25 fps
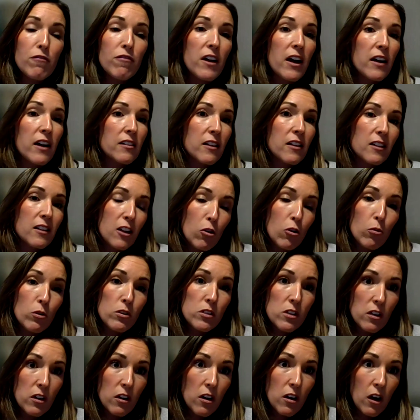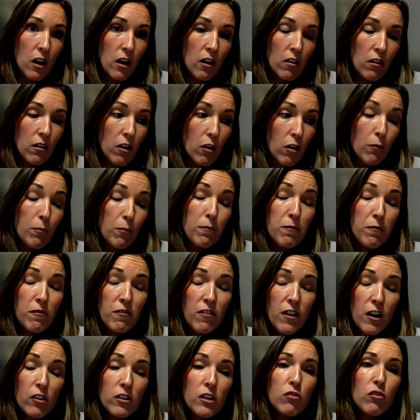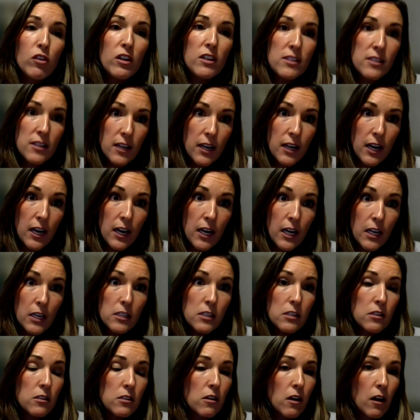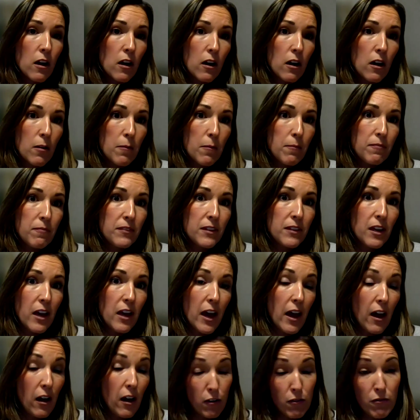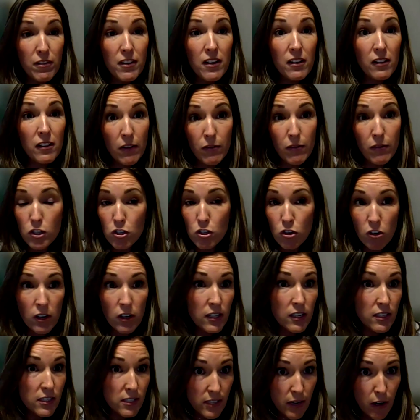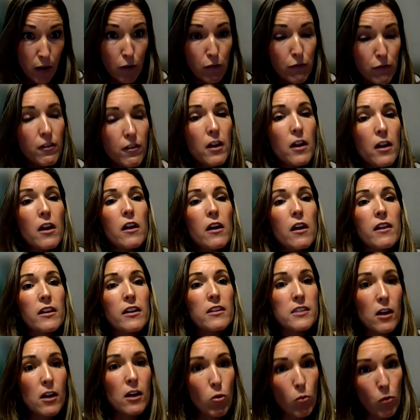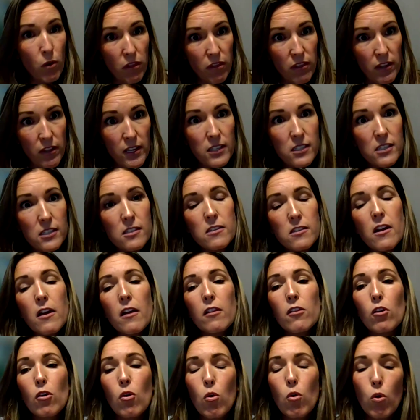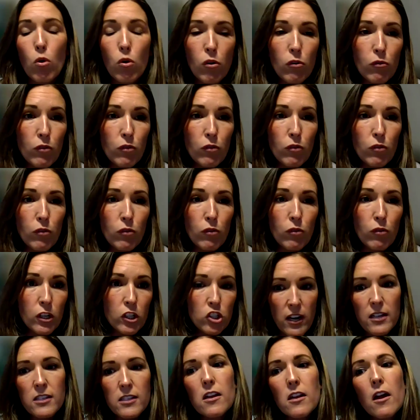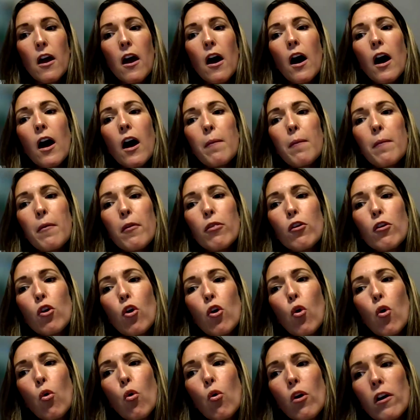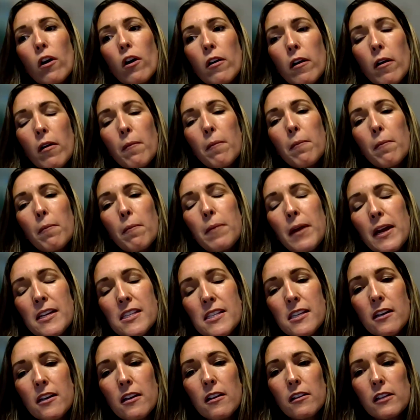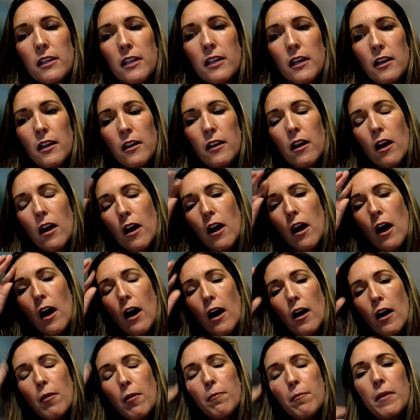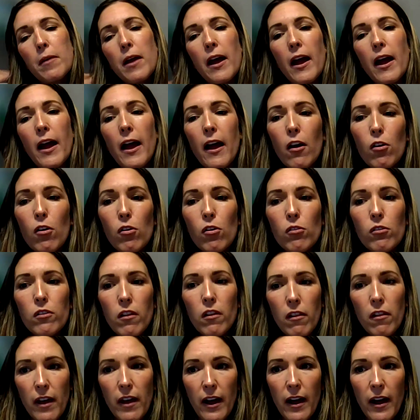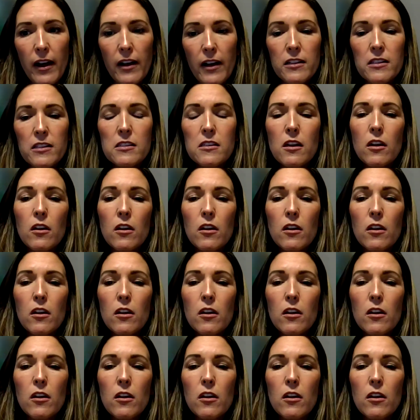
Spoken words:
the fact that there was a fairly recent case out of the 11th Circuit itself that dealt with this, the Coral Ridge case, the court basically held that